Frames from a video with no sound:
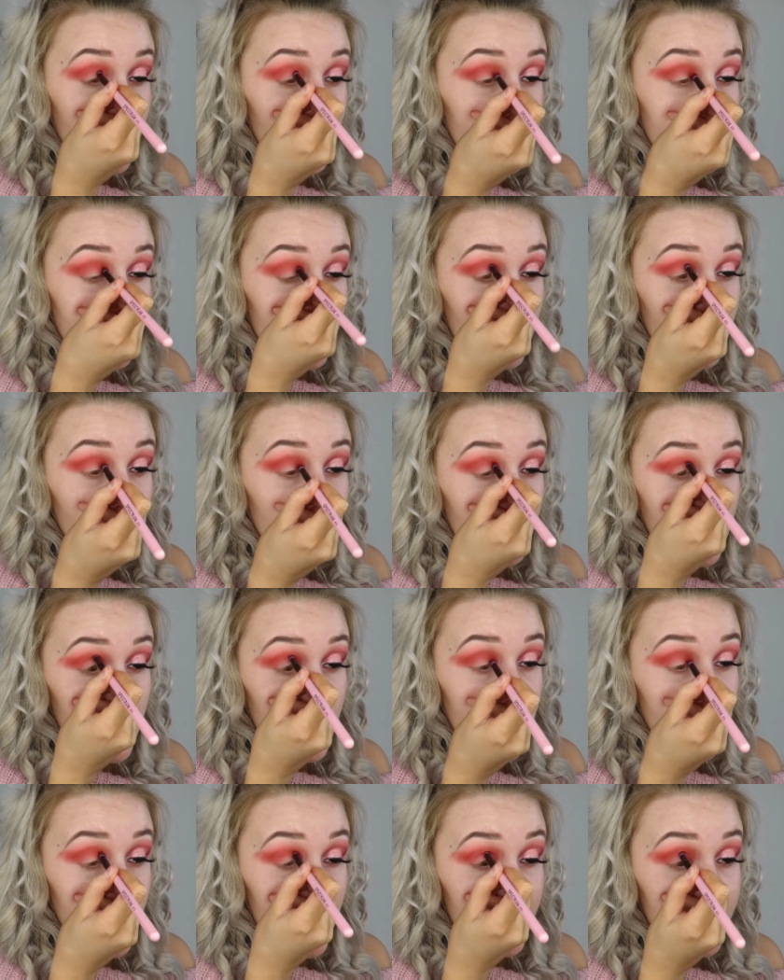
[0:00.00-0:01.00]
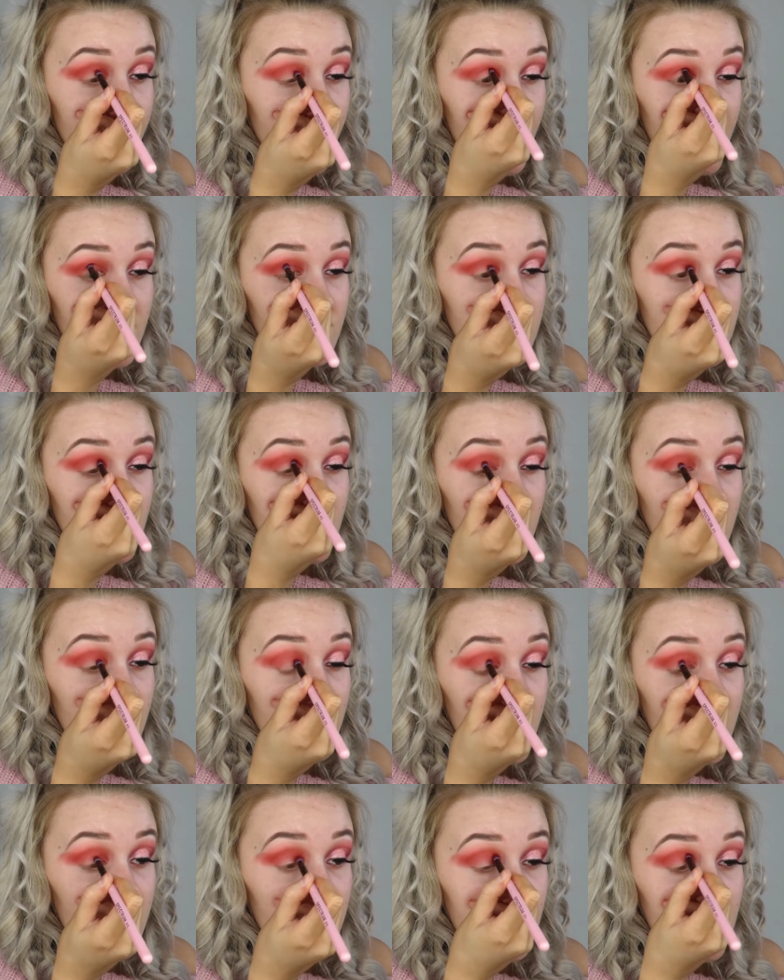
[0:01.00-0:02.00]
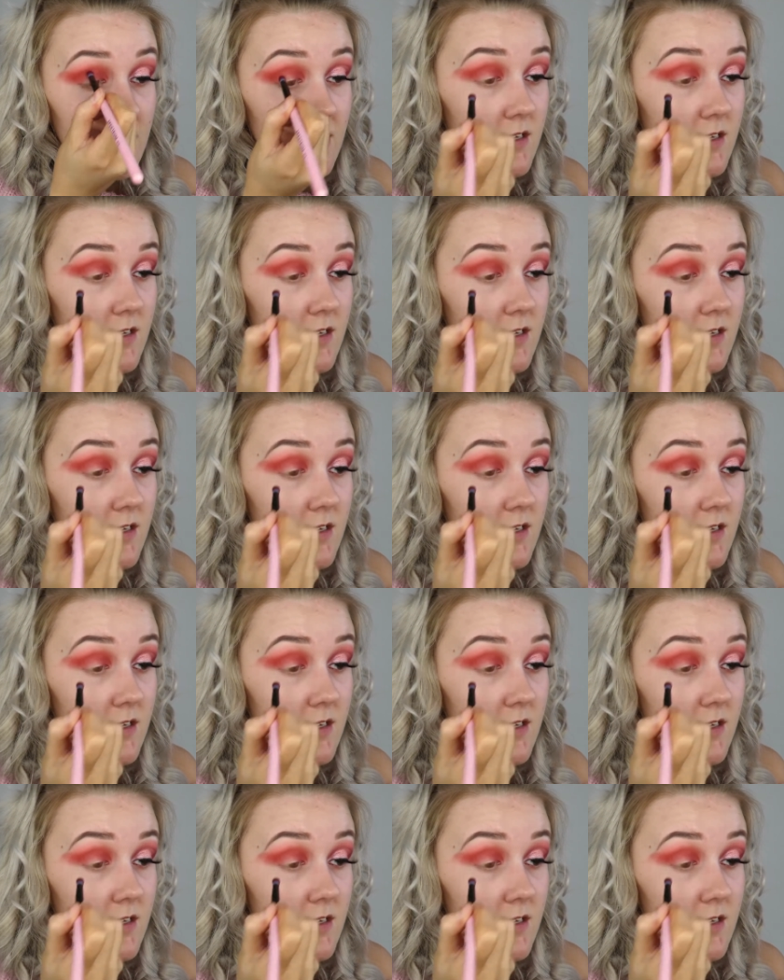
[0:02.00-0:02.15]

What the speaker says: inner corner and the outer corner.